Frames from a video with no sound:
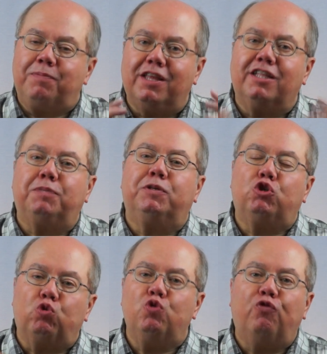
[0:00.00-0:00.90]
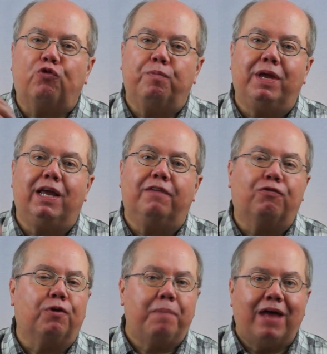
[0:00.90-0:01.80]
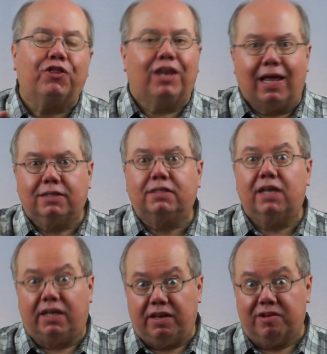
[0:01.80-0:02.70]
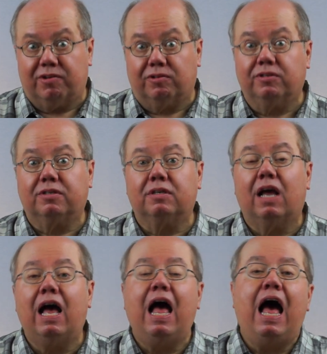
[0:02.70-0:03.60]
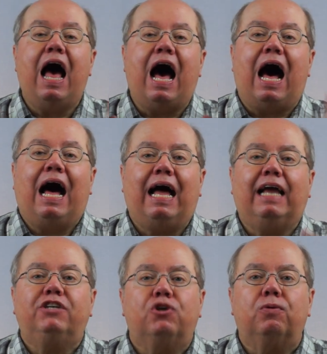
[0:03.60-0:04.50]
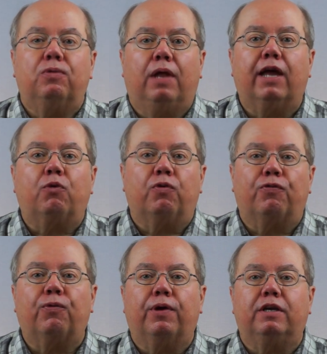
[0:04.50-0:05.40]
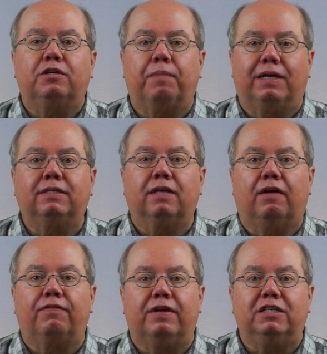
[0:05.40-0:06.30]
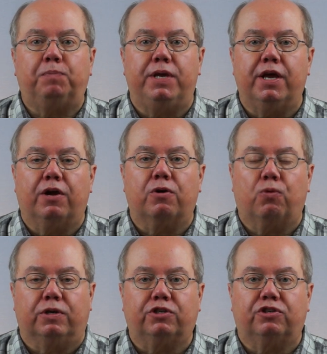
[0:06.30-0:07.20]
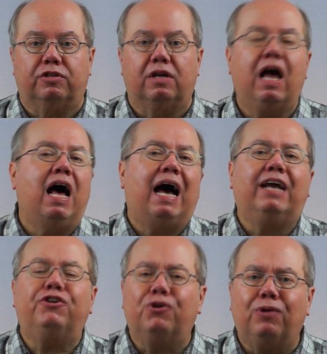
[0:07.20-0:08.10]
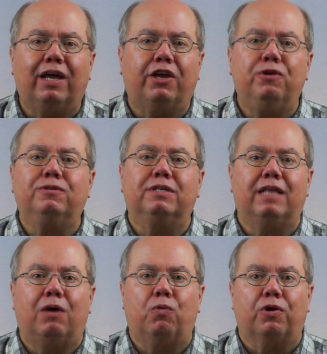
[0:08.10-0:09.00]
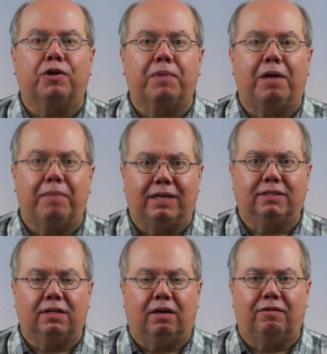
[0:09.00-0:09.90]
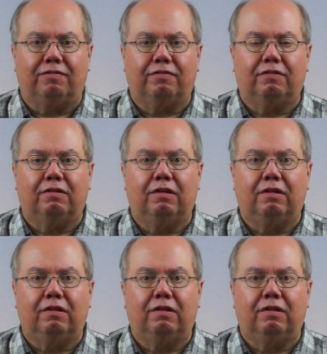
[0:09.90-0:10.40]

something that's been true for me for about the last 10 years. I don't like referring to myself as being a Christian. I don't like using that word about myself.